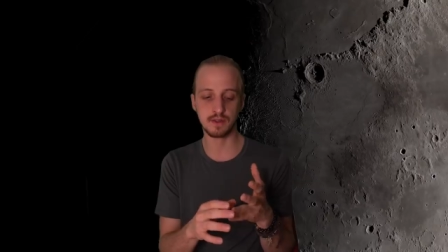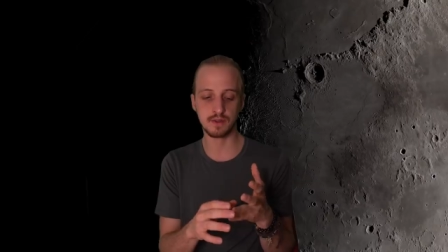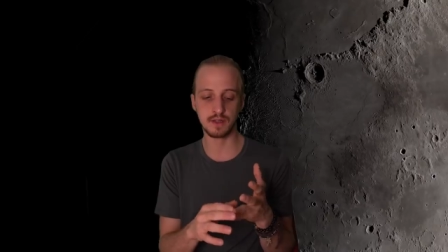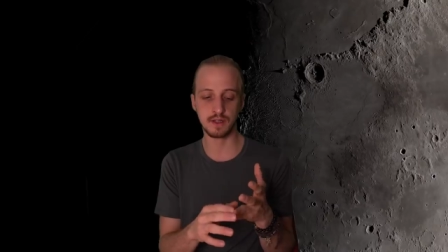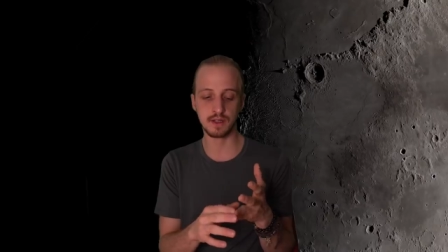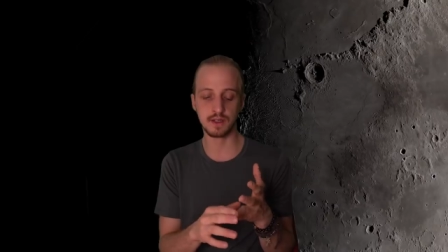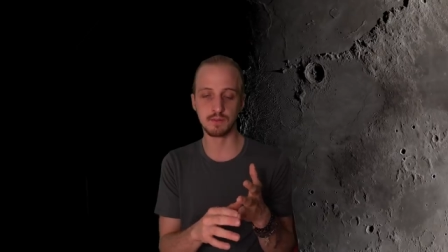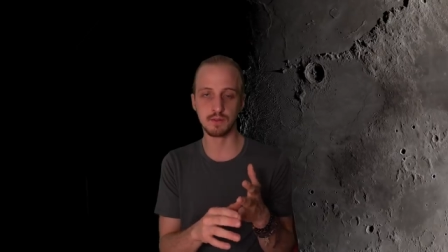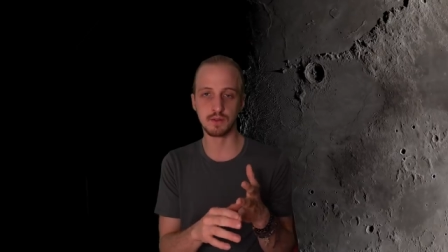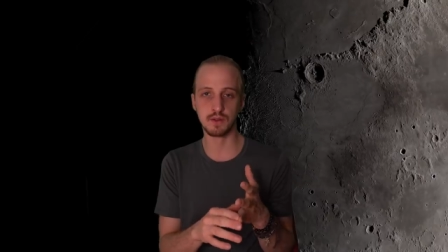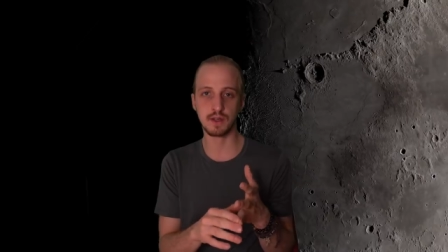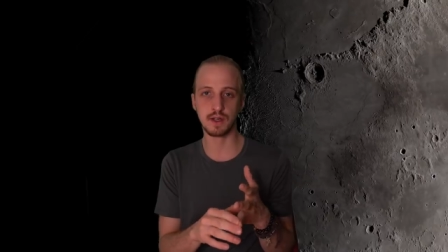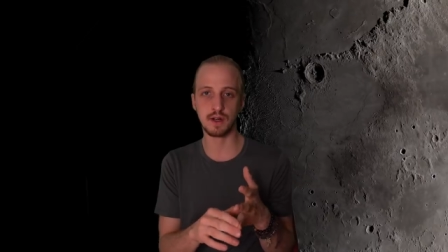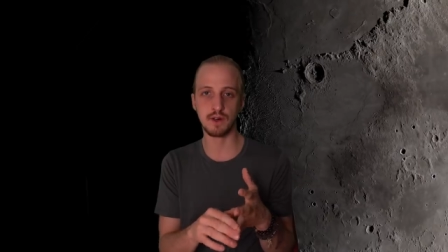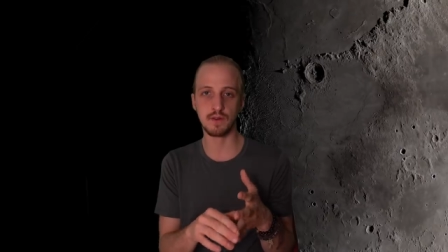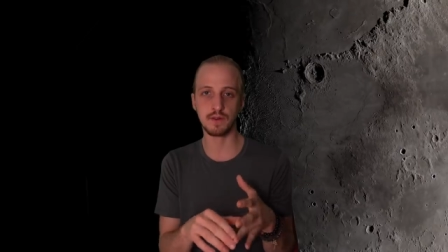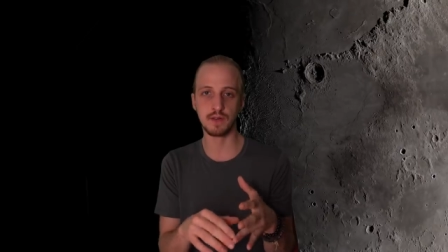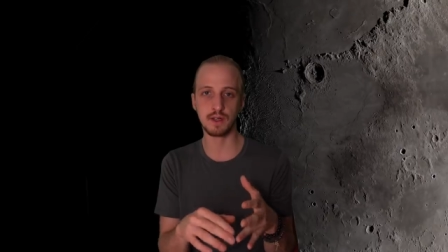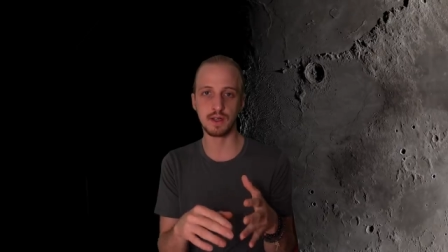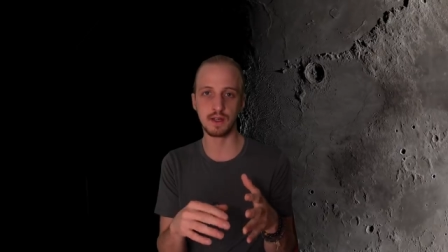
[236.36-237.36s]
trying to work
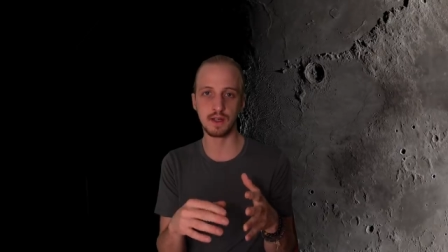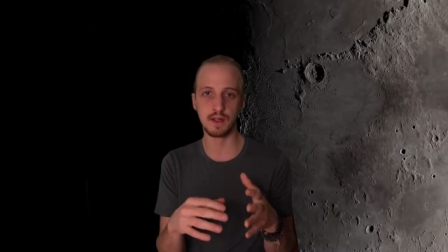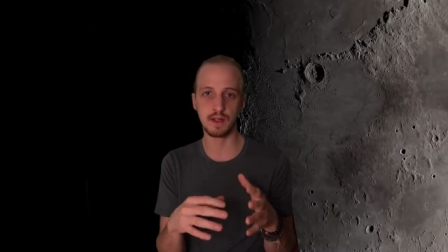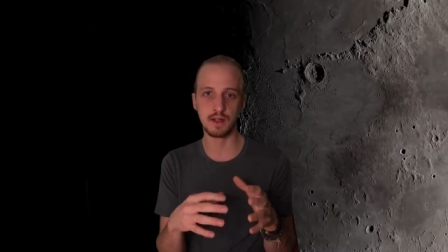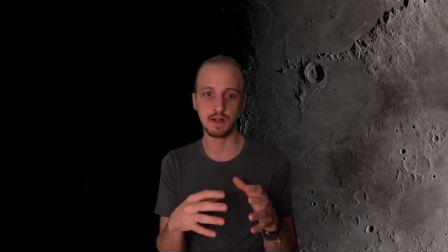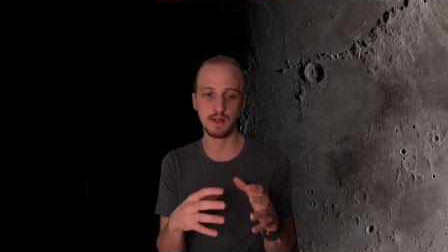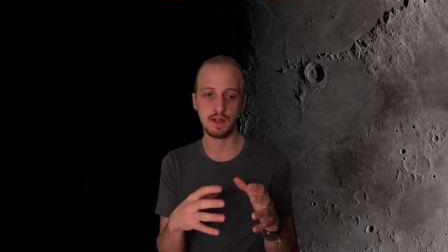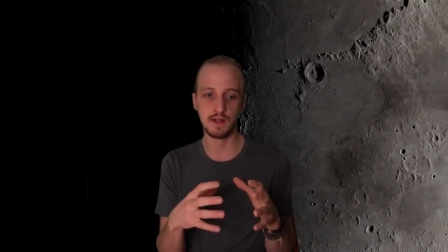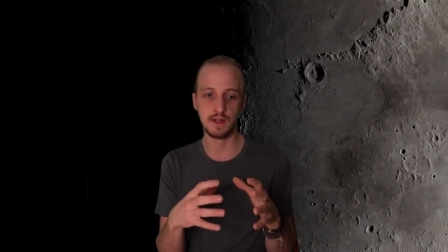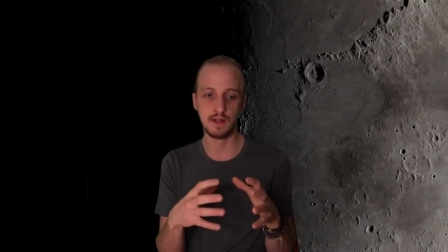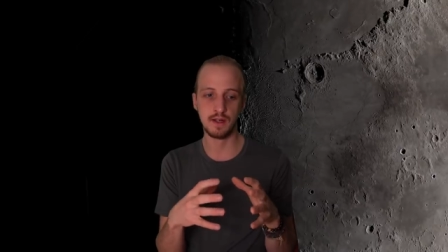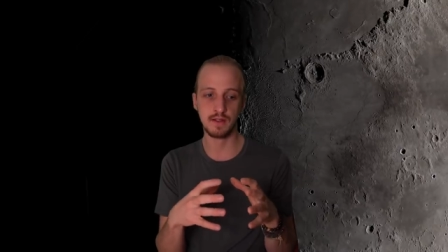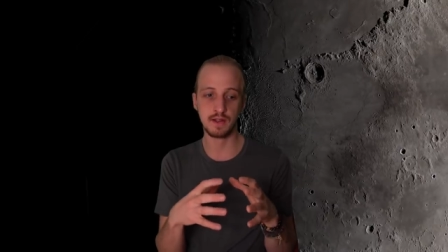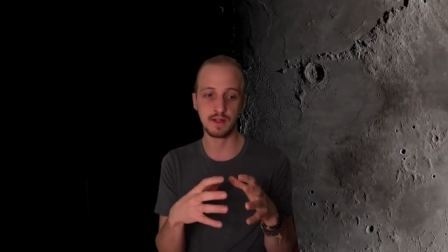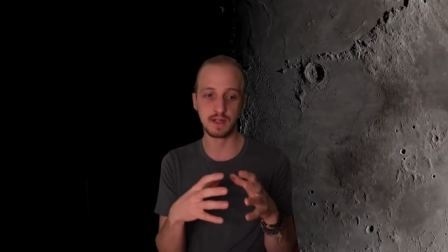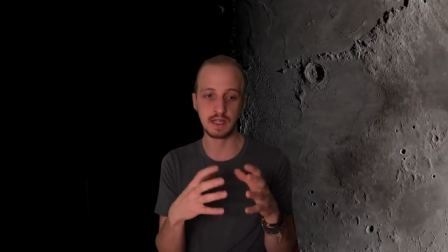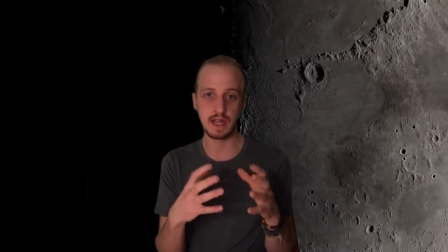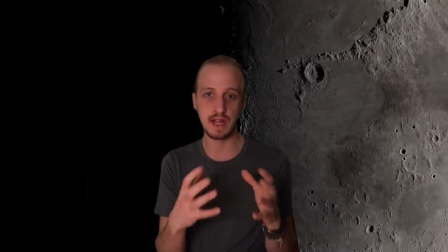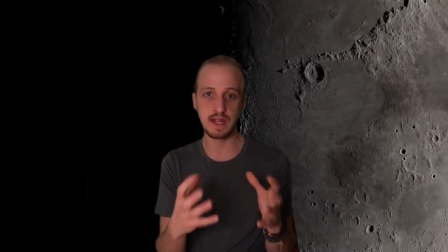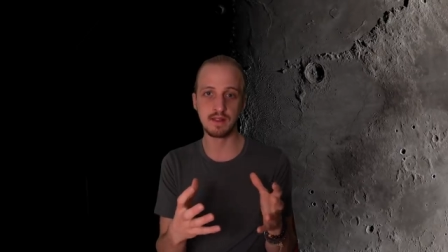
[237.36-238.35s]
out the
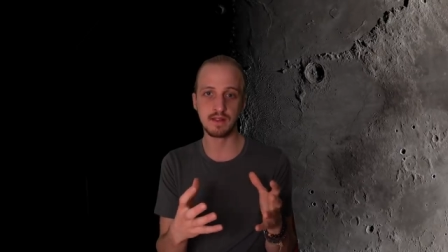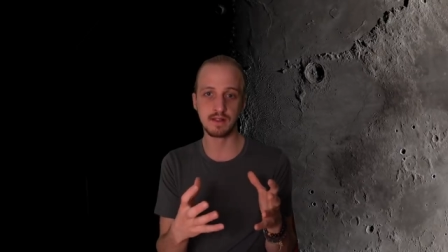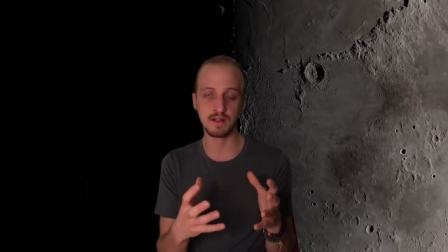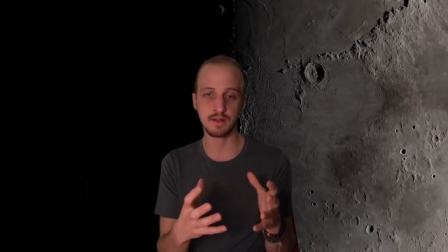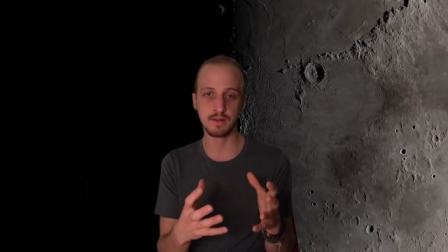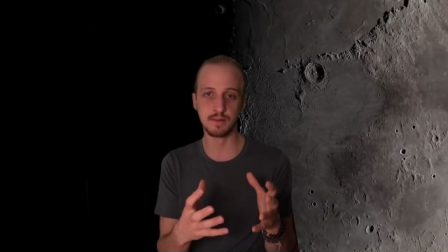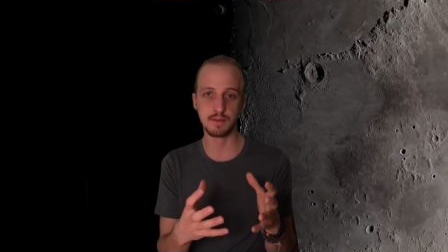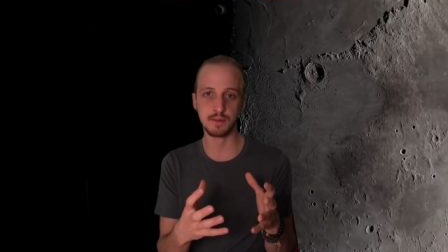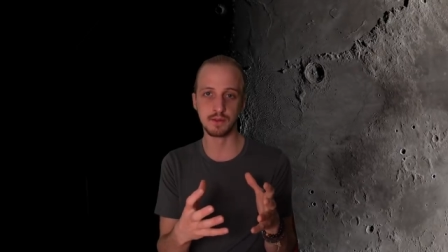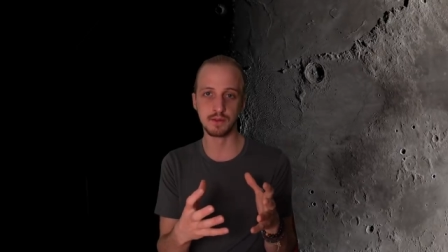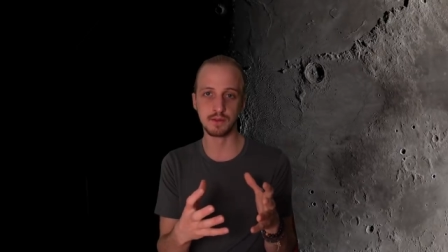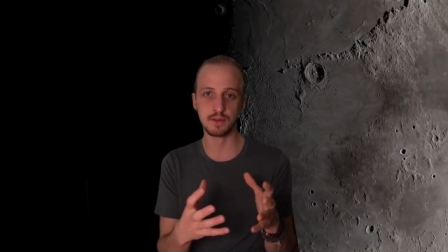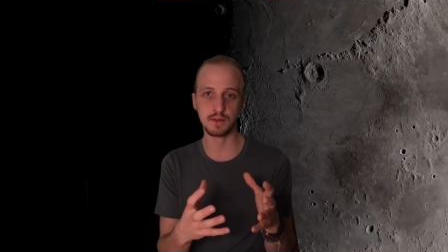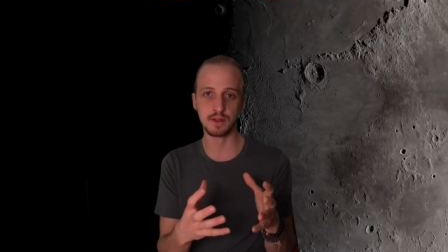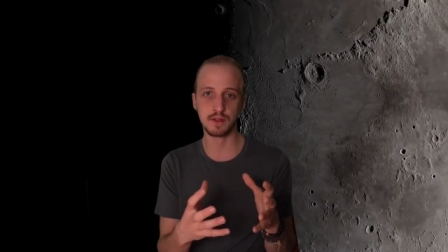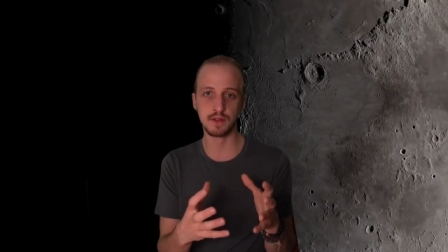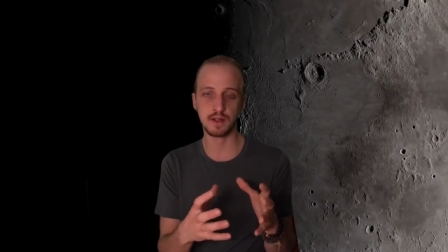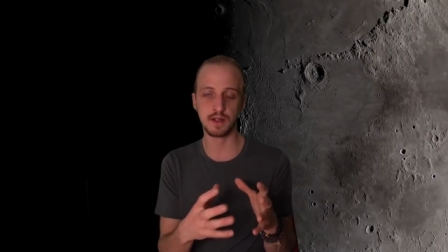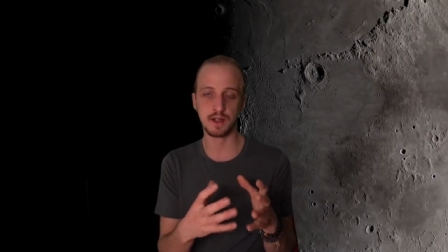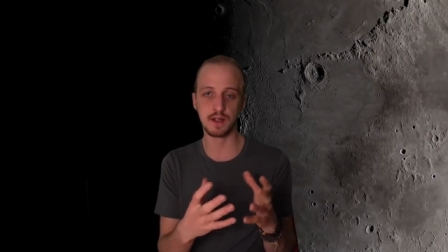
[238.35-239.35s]
Lenten
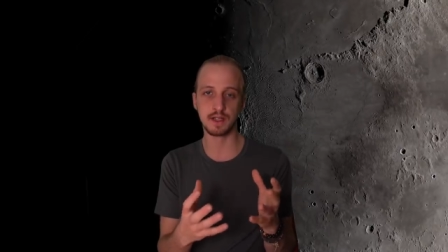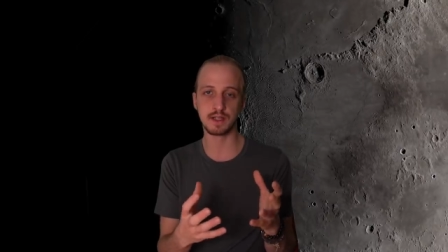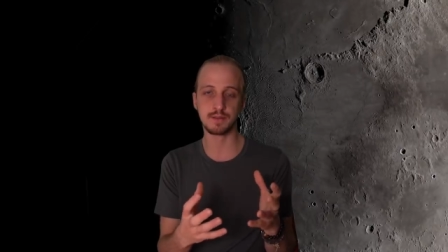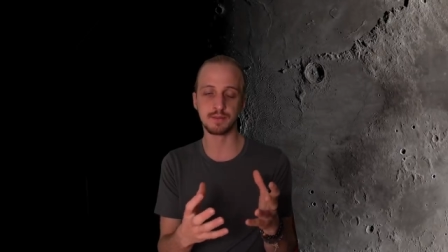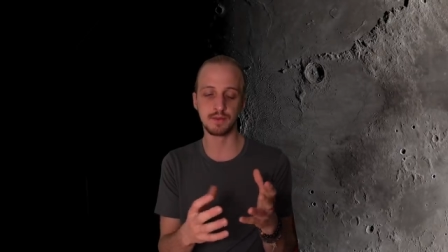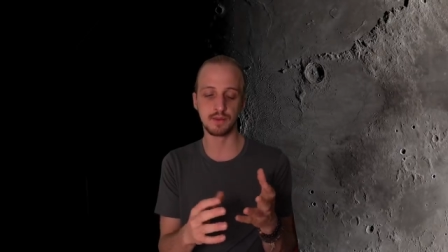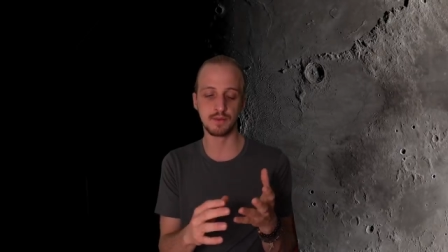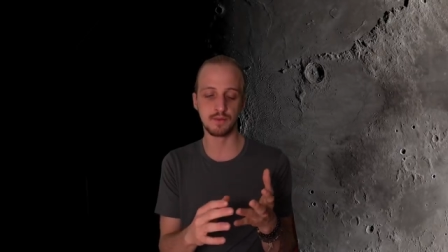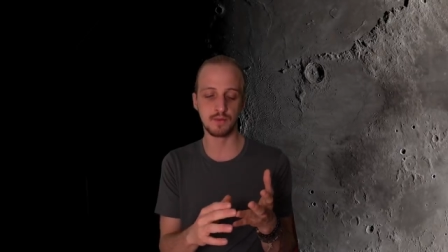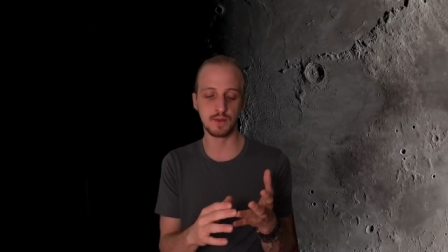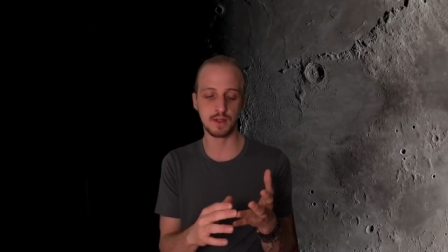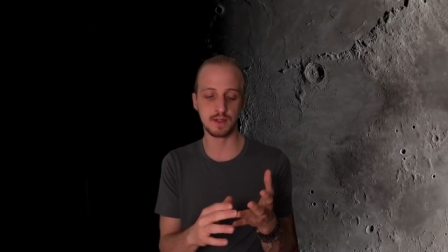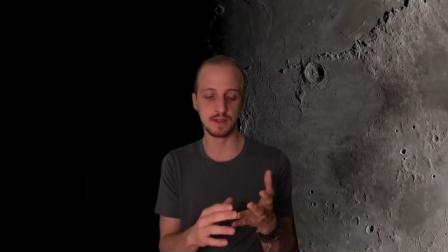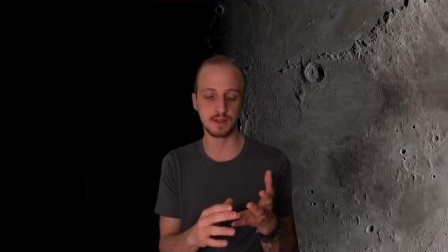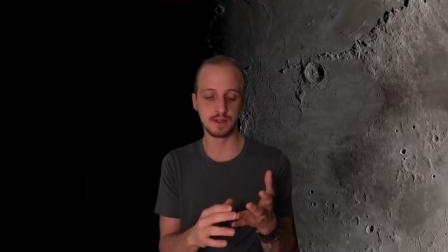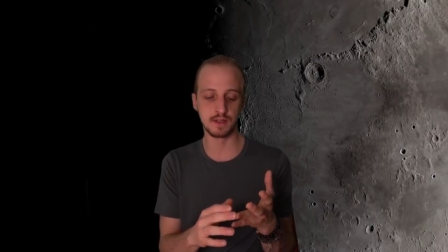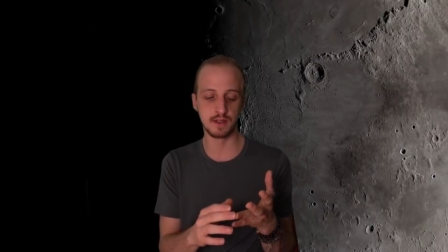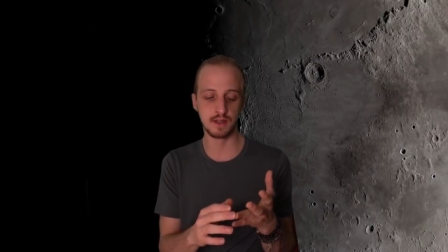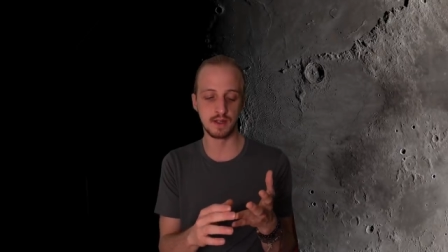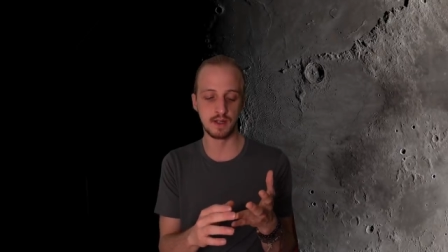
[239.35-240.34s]
moon, the last moon of
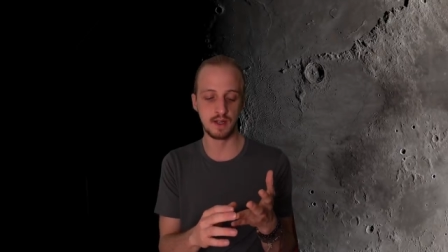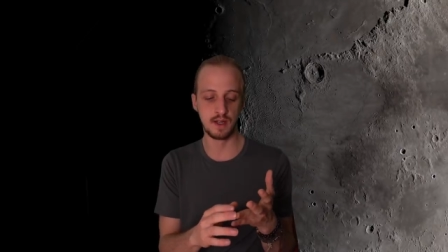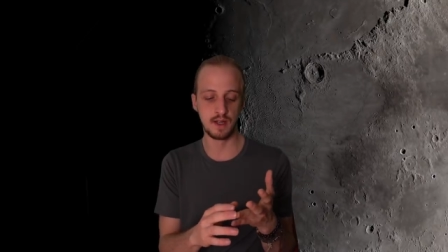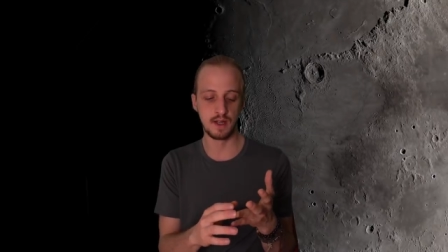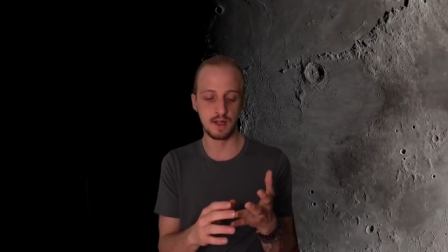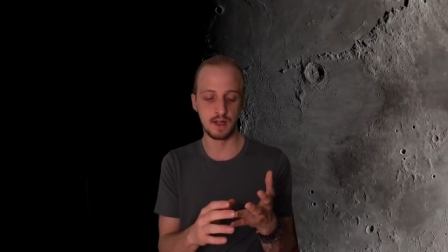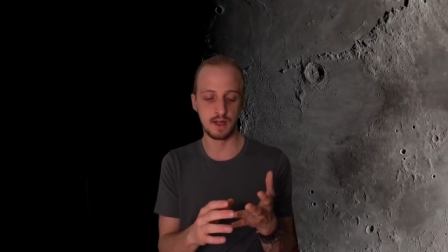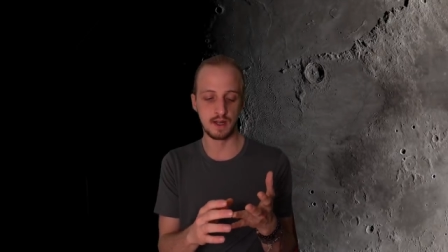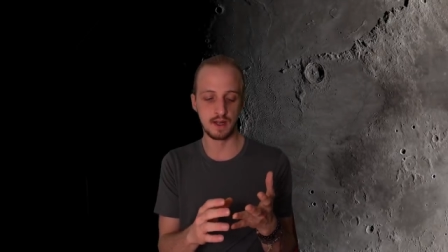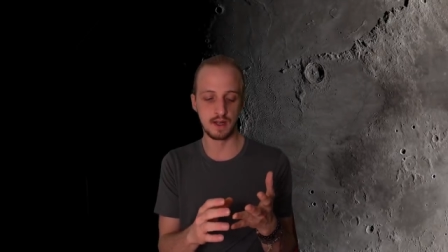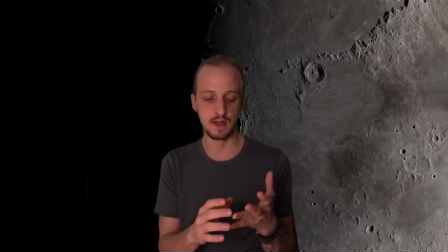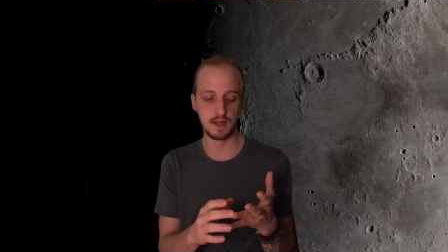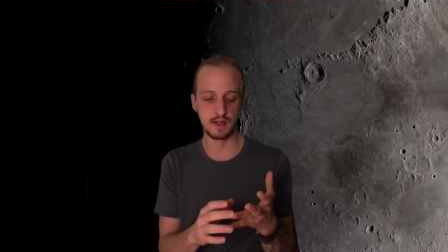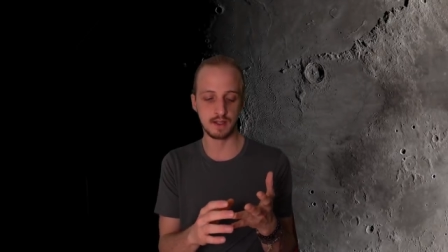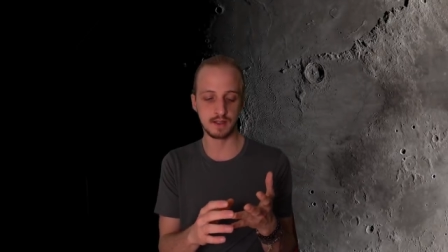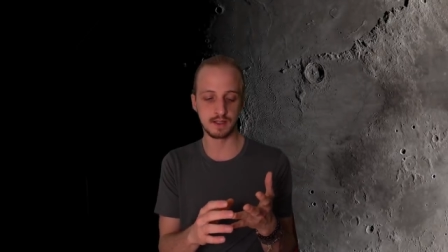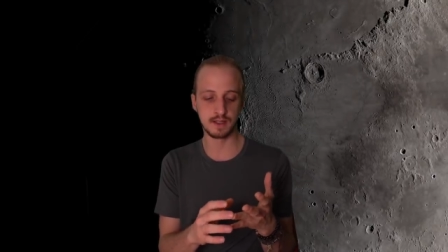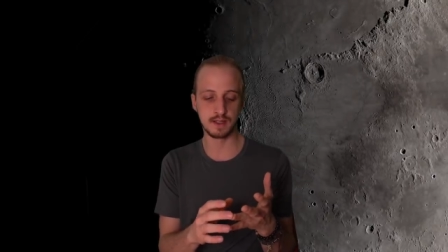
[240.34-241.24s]
winter, and